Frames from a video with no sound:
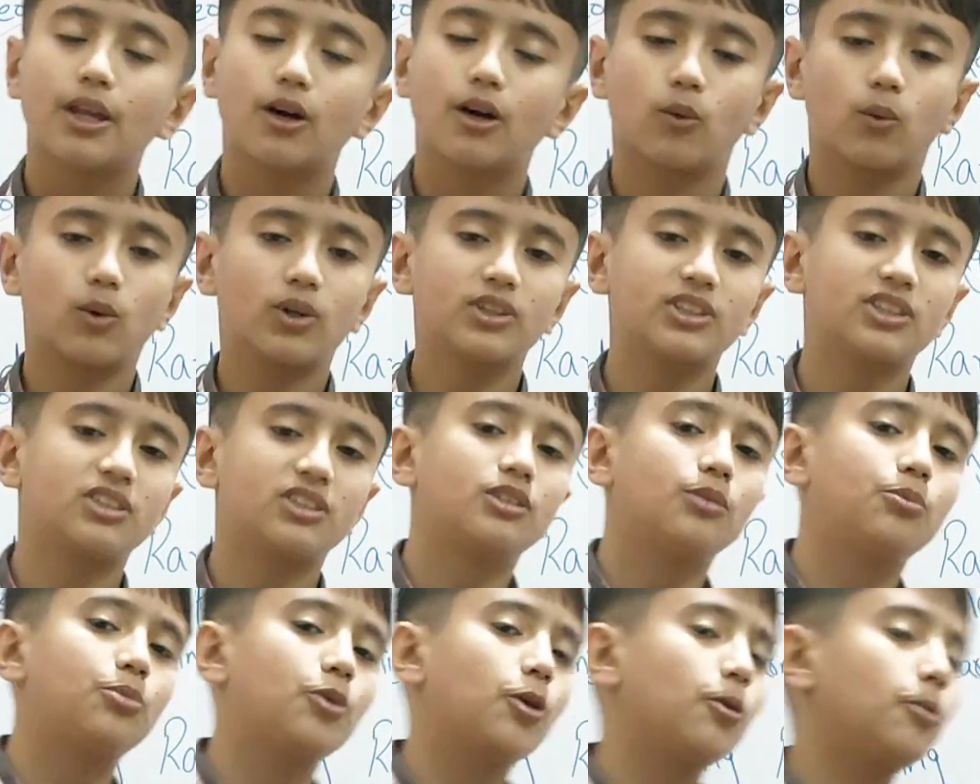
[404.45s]
Now, what
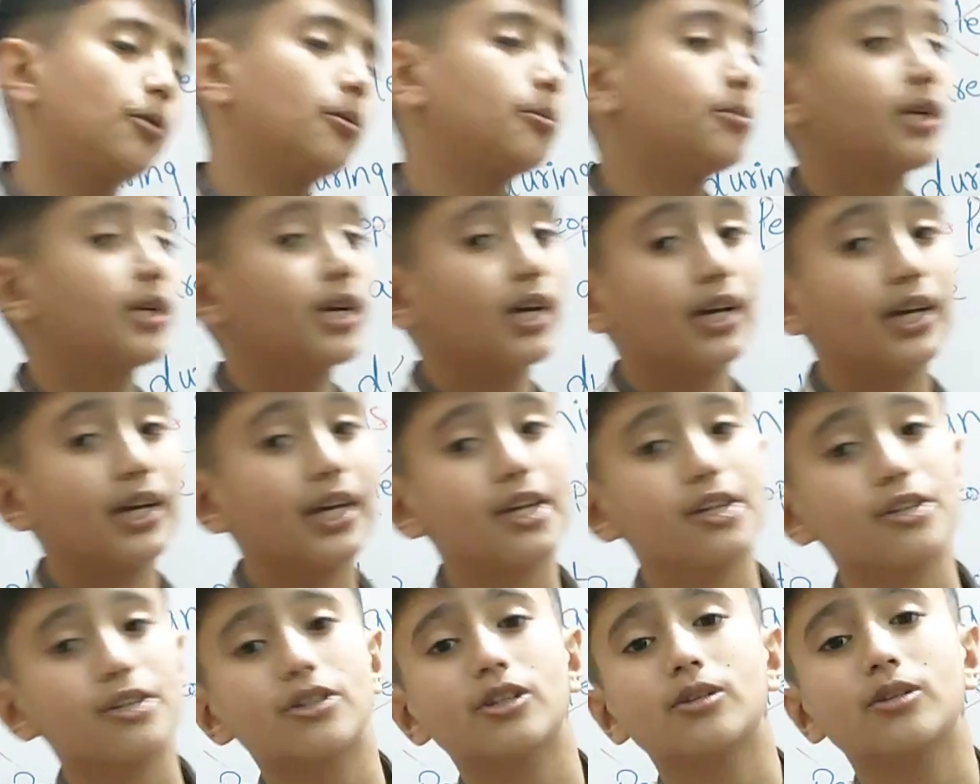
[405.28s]
is the problem here?
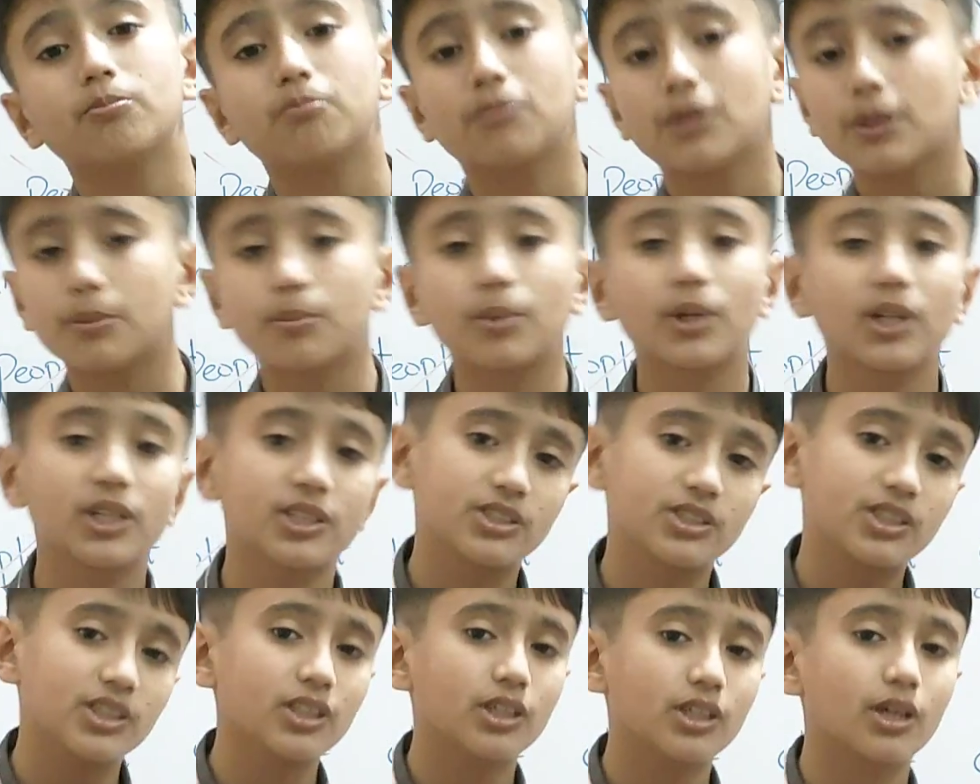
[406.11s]
Asian
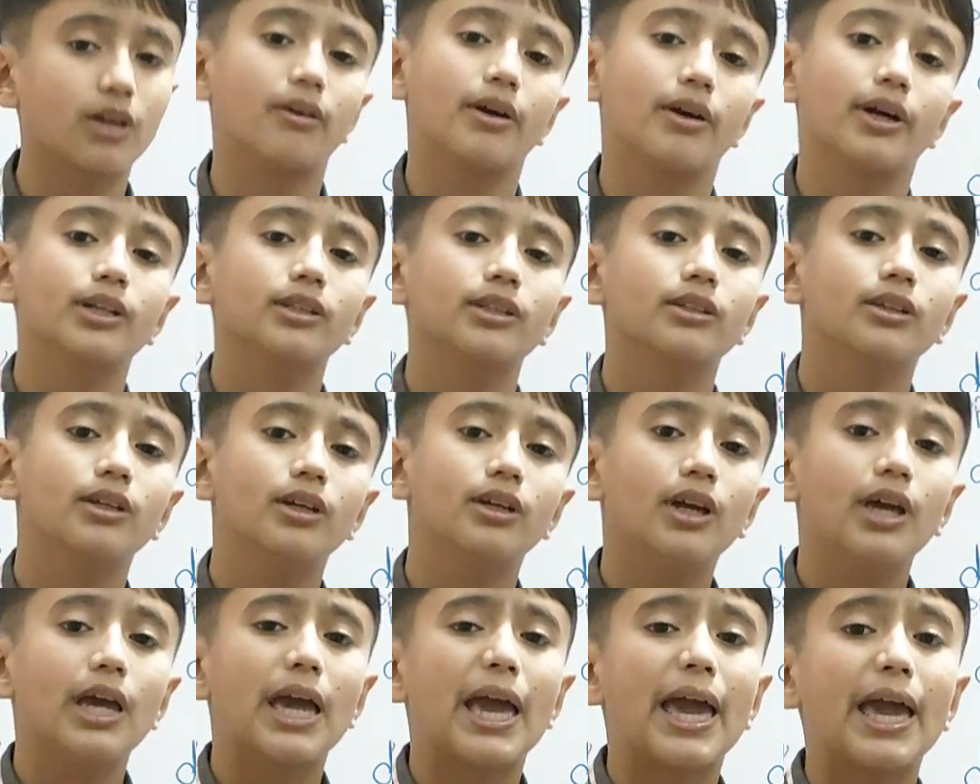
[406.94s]
people is incorrect.
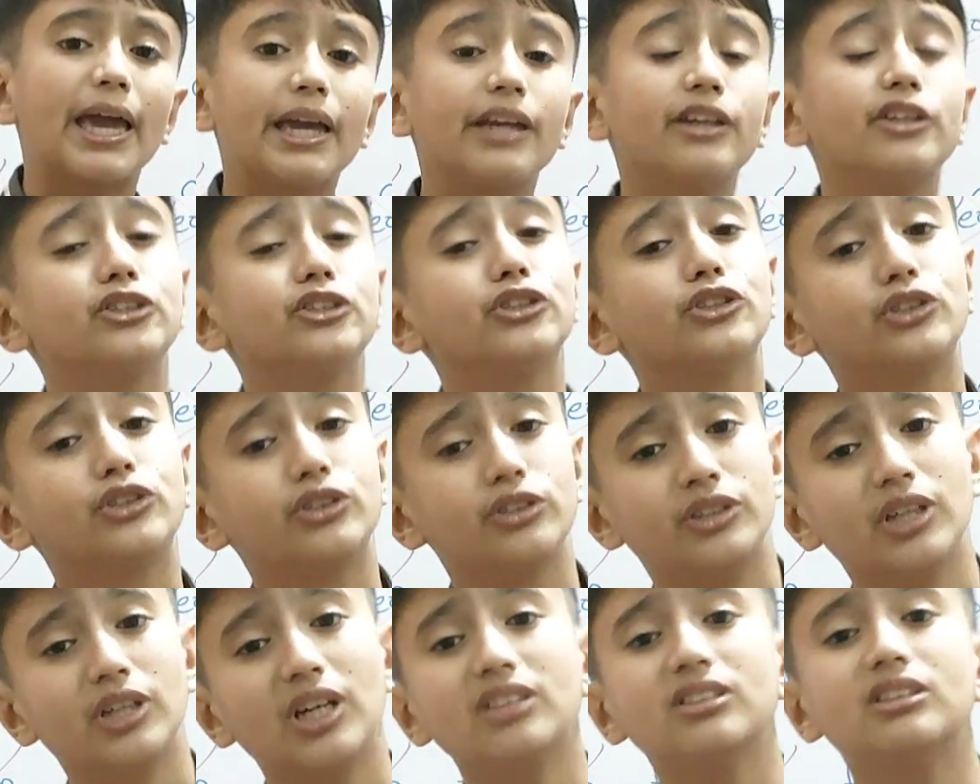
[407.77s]

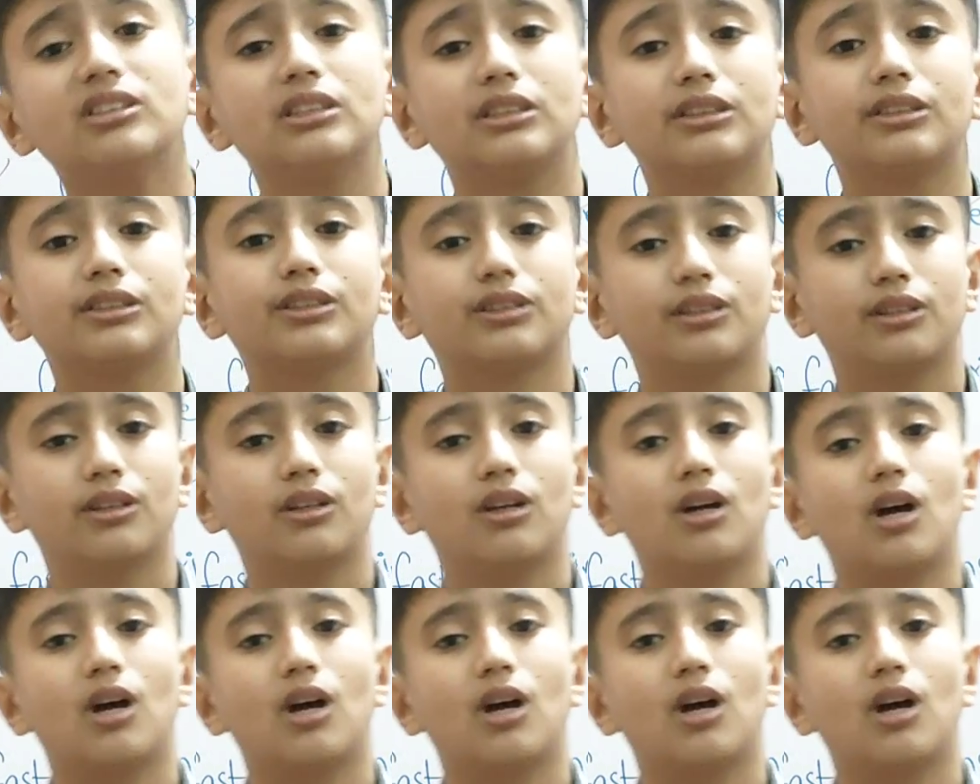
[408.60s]
Asians